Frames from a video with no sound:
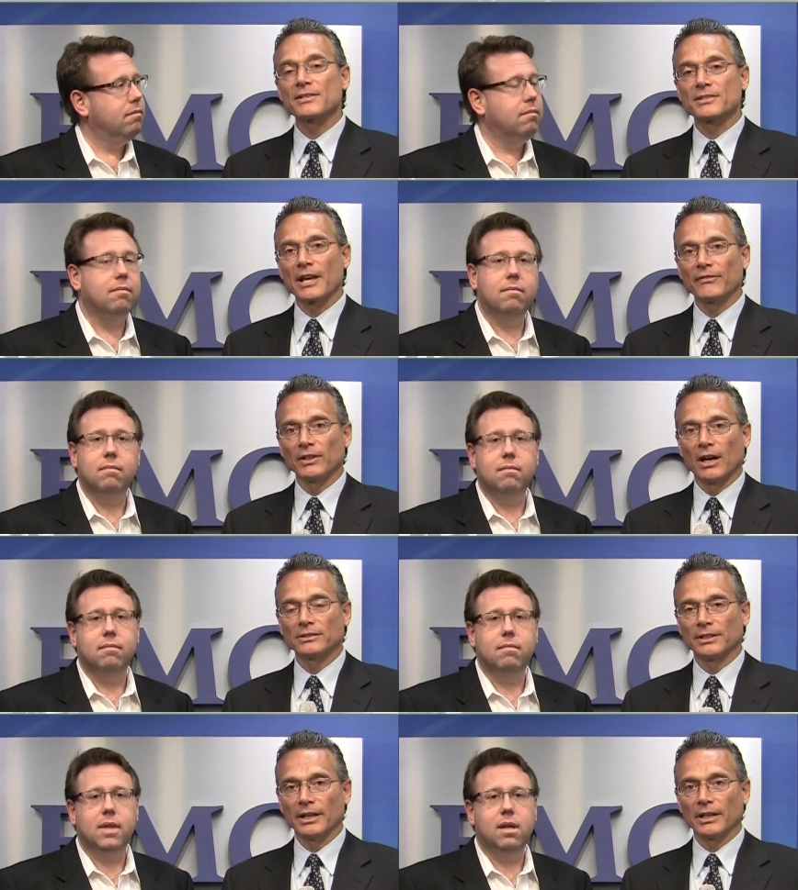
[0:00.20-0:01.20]
Speaker 1: this is Dave
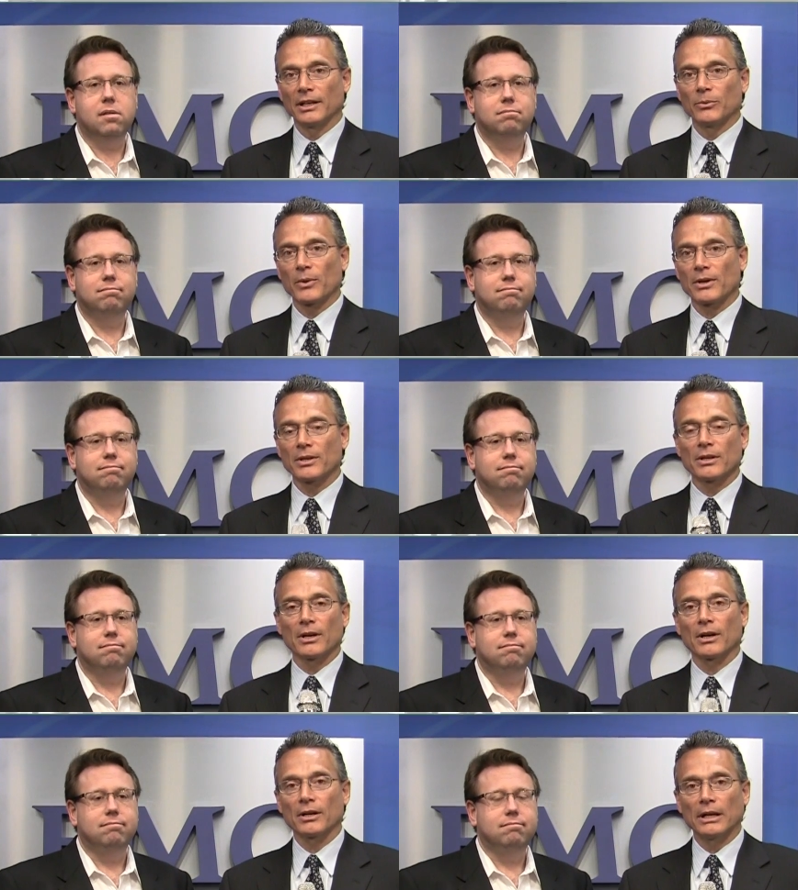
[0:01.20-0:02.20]
Vellante, and we're
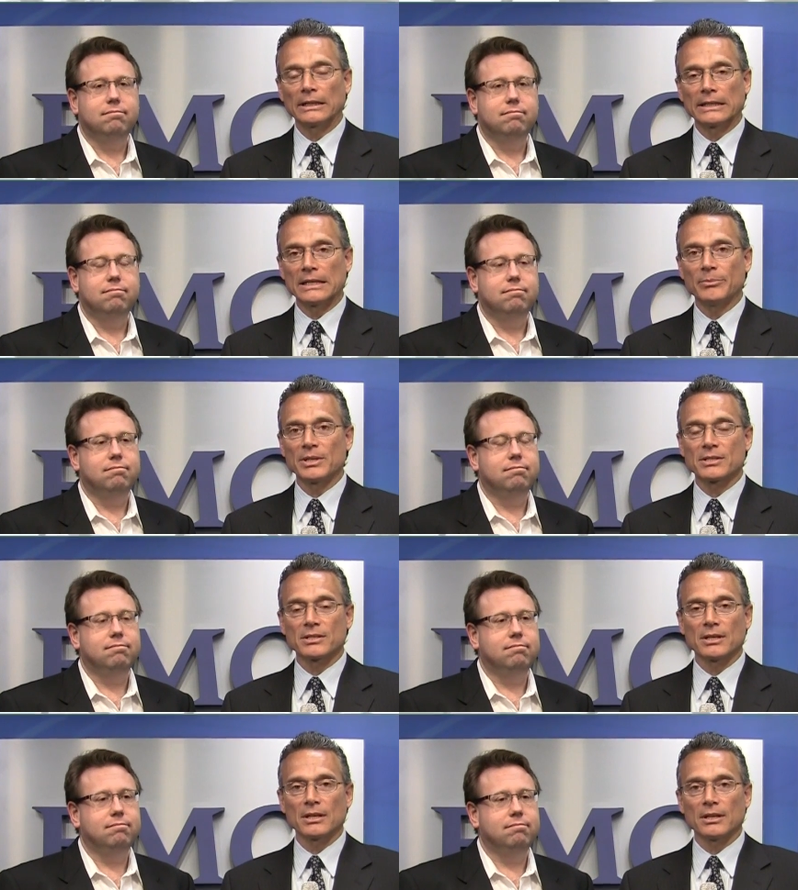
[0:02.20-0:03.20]
here at the
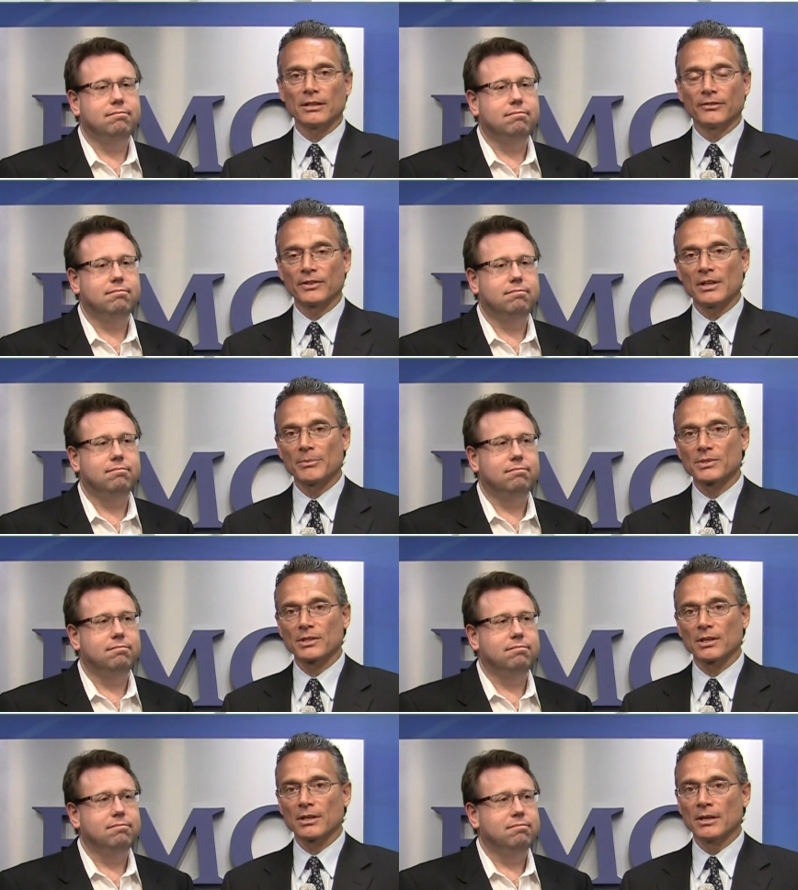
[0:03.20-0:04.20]
EBC of
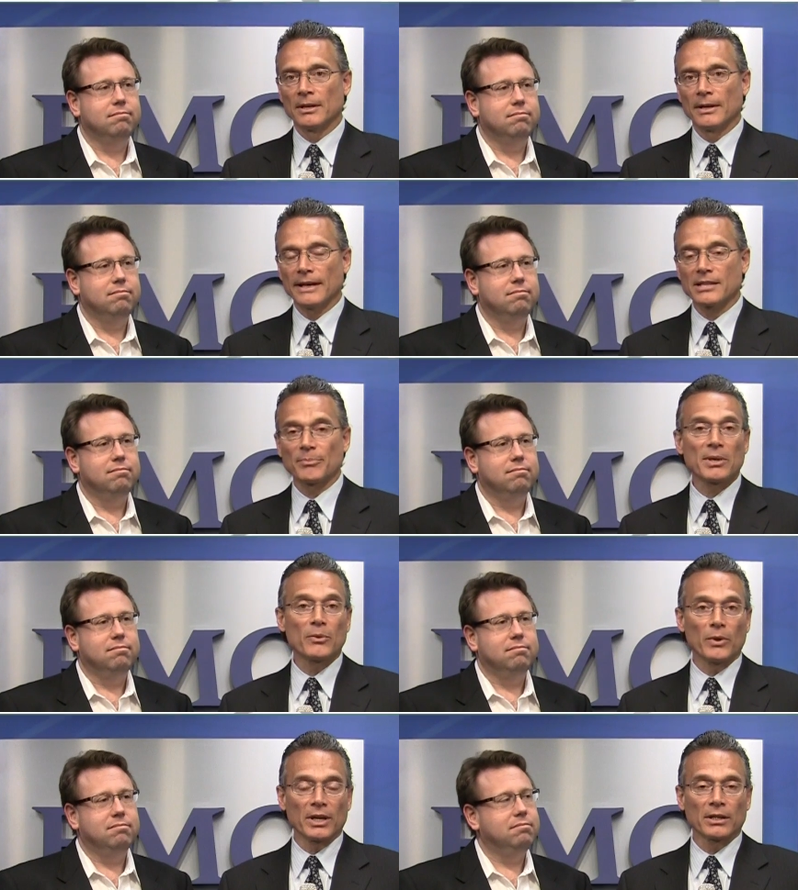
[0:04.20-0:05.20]
EMC SAP
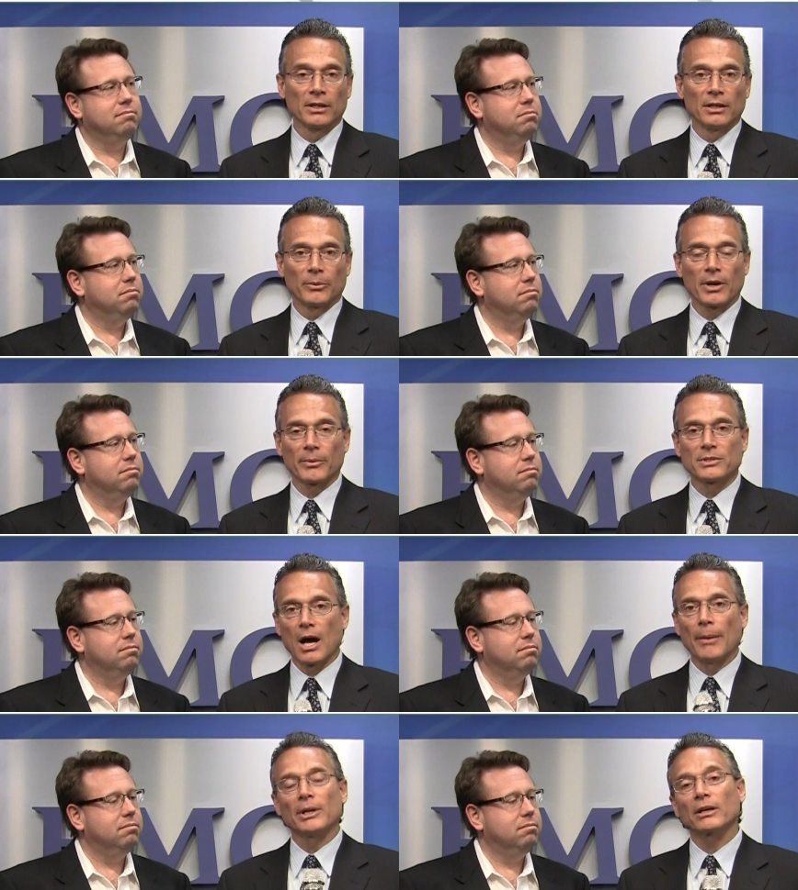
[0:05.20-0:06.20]
Week. And we're here with
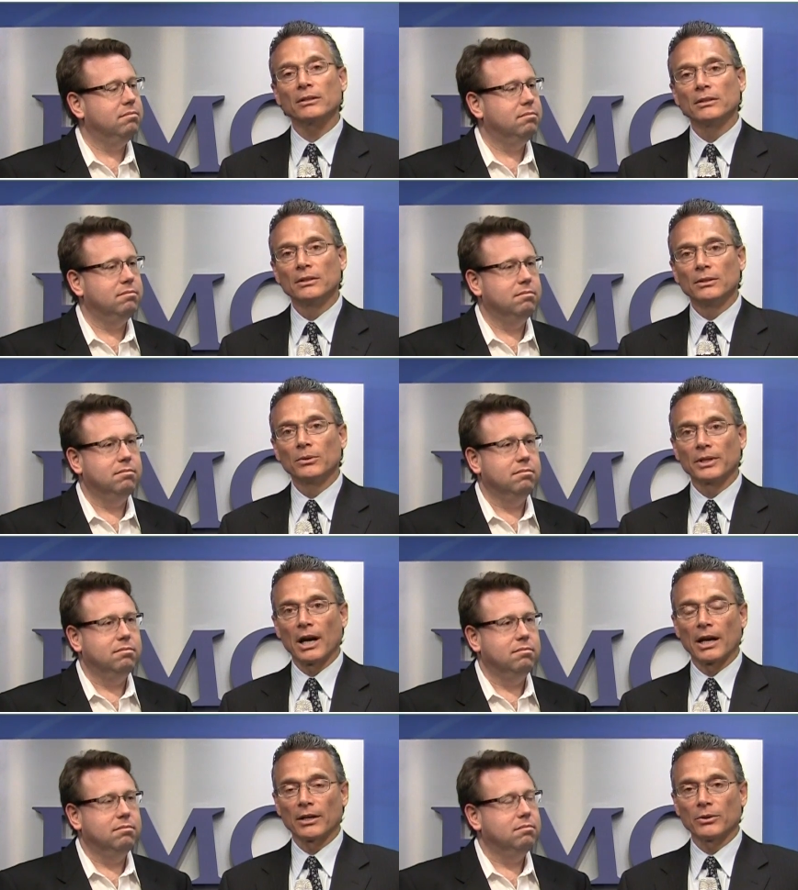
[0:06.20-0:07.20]
Dominic
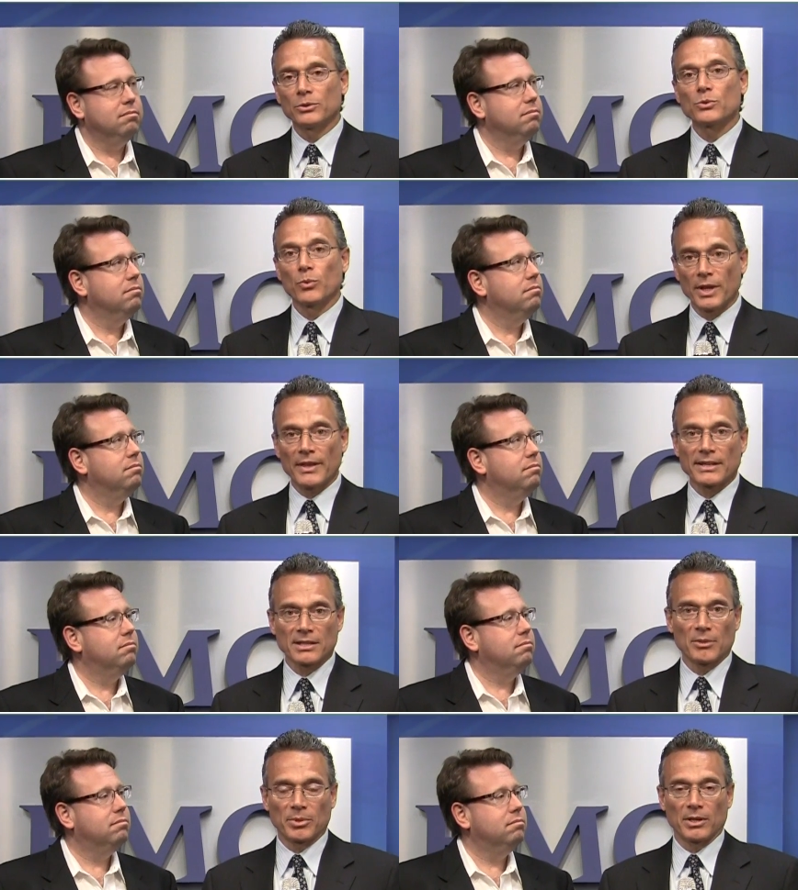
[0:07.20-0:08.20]
Uliano, who's with
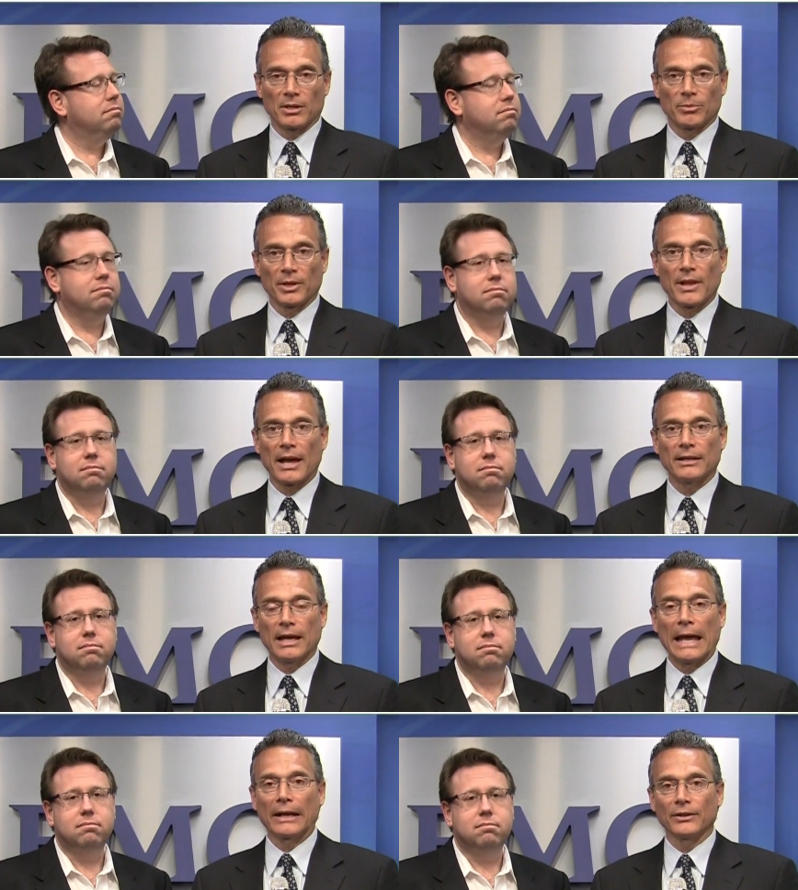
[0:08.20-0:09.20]
SAP, to bring that
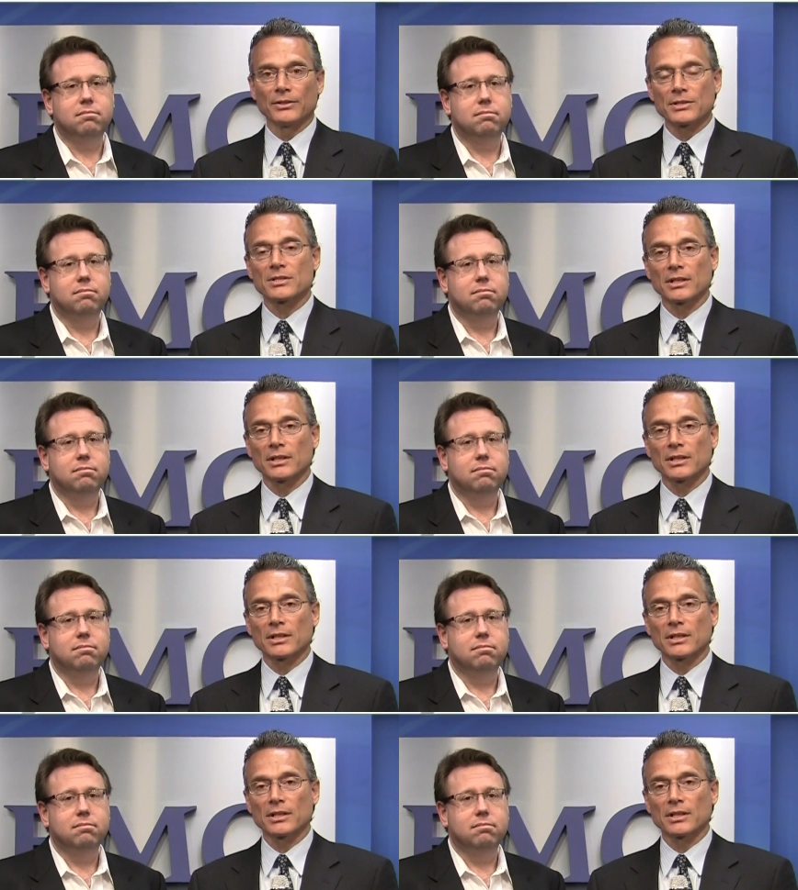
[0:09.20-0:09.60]
angle. This is